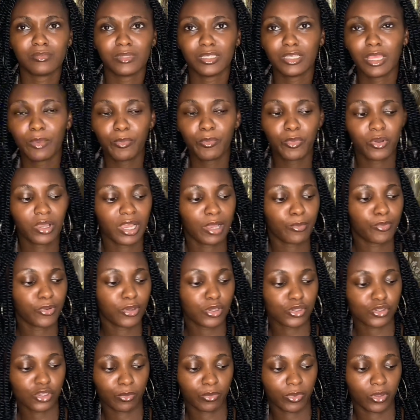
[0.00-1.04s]
the Ebuka
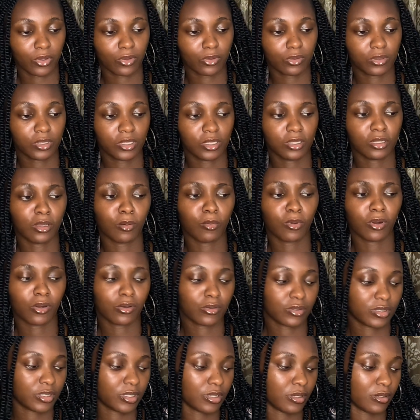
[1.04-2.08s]
brings up the whole thing
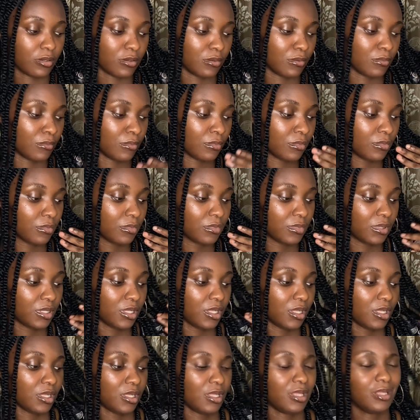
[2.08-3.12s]
about
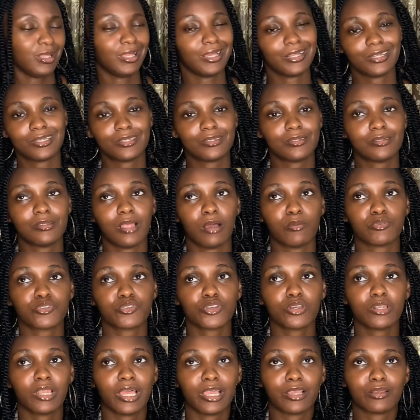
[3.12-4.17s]
like I'm
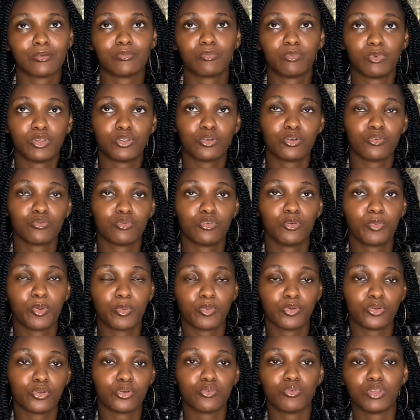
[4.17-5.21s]
sure like you
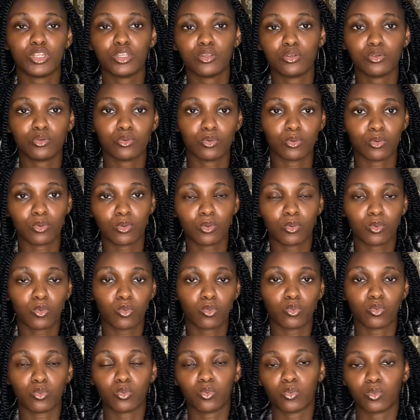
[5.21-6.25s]
people don't really know
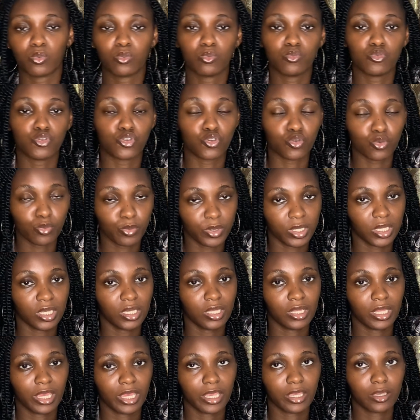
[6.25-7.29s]
Zubby.
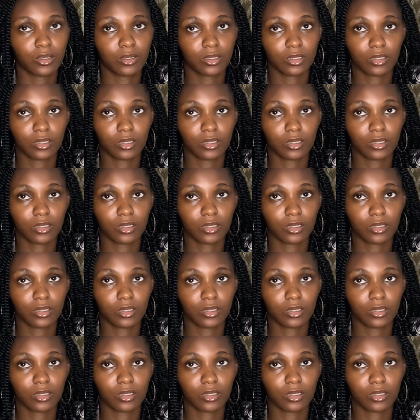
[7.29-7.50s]
Like